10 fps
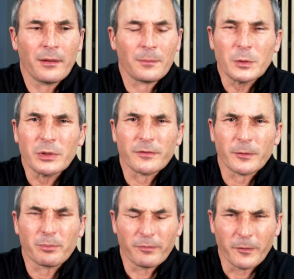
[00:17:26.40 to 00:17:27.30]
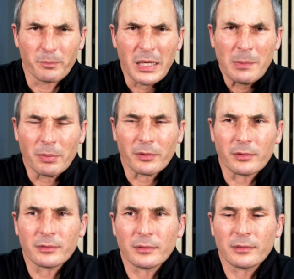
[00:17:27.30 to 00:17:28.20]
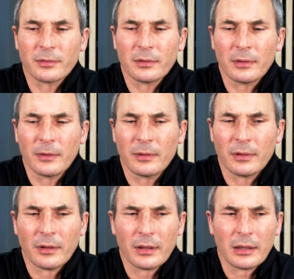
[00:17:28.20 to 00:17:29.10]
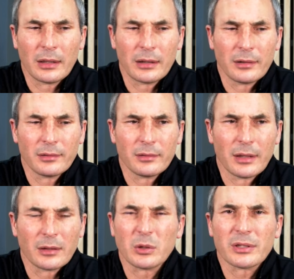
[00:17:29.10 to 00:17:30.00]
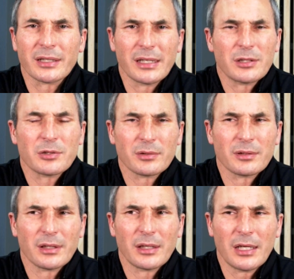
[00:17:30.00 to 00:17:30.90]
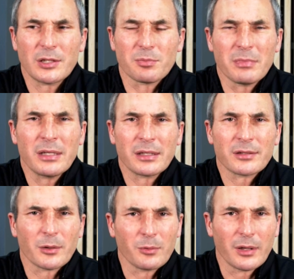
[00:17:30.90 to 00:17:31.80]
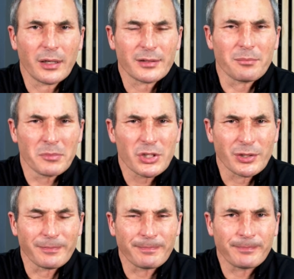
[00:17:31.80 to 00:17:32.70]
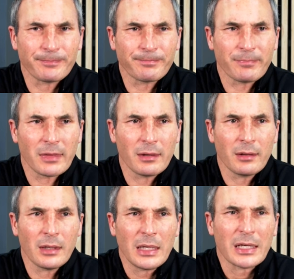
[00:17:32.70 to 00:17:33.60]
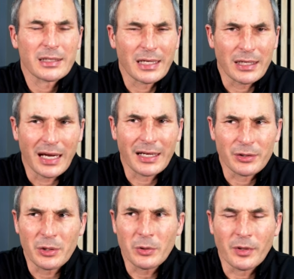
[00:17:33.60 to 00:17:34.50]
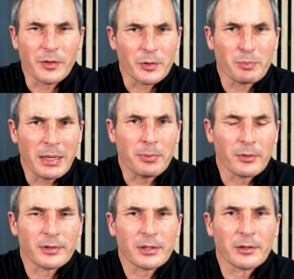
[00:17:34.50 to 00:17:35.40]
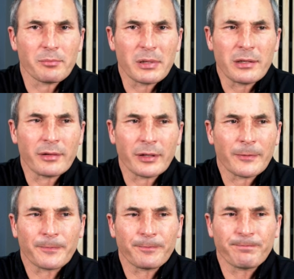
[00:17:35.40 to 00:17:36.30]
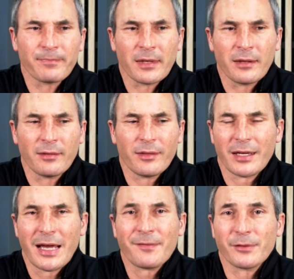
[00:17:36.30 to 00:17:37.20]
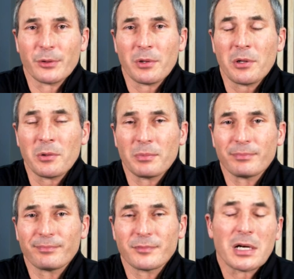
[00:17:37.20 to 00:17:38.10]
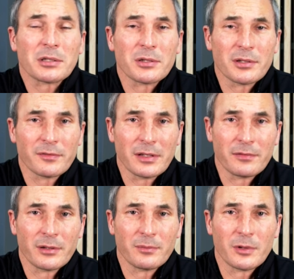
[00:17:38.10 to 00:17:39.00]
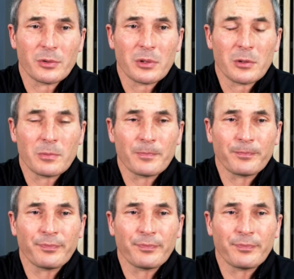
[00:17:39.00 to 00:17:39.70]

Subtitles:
I'm doing it for people. I look at each meeting as a mission. Because I know that there's people that's going to be there. They have no hope. Doctors have given them no hope.